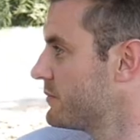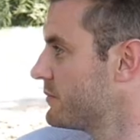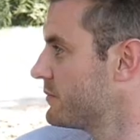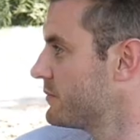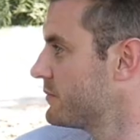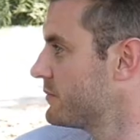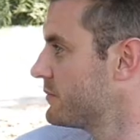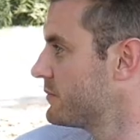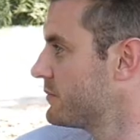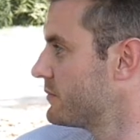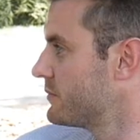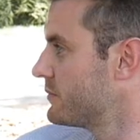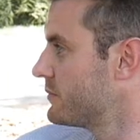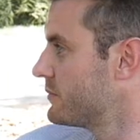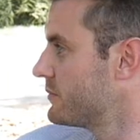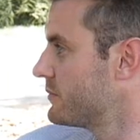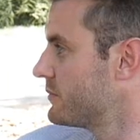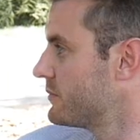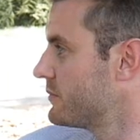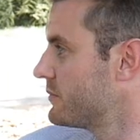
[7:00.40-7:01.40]

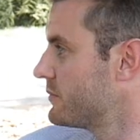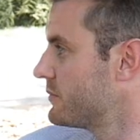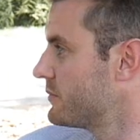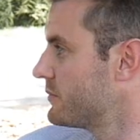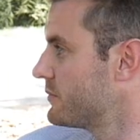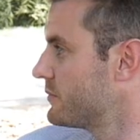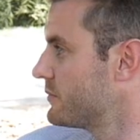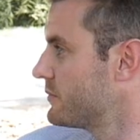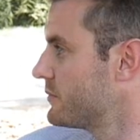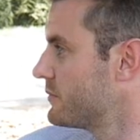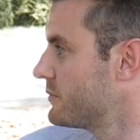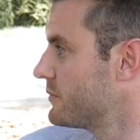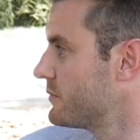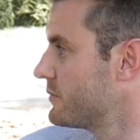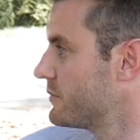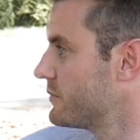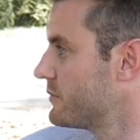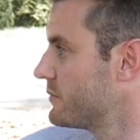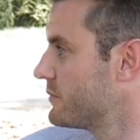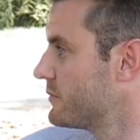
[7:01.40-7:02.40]

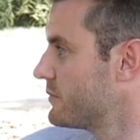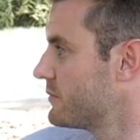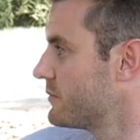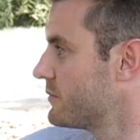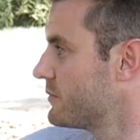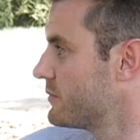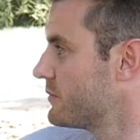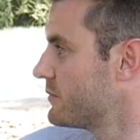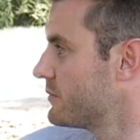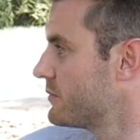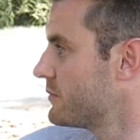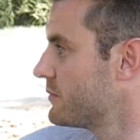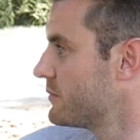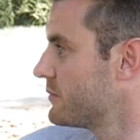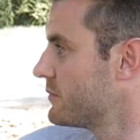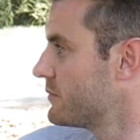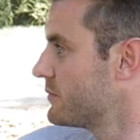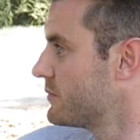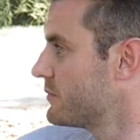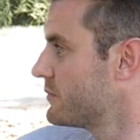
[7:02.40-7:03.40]

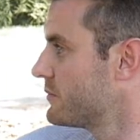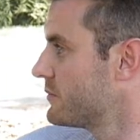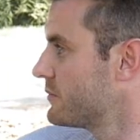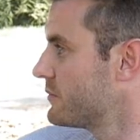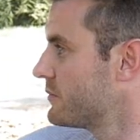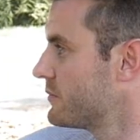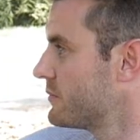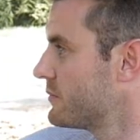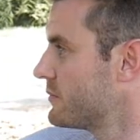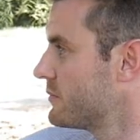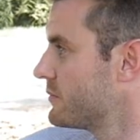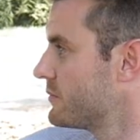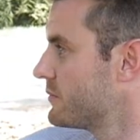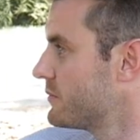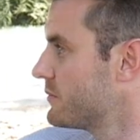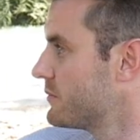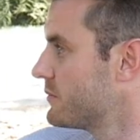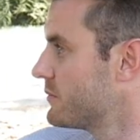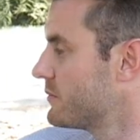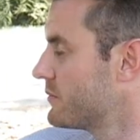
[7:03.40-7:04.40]

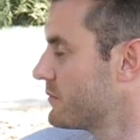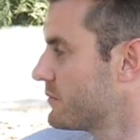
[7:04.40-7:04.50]
(silent)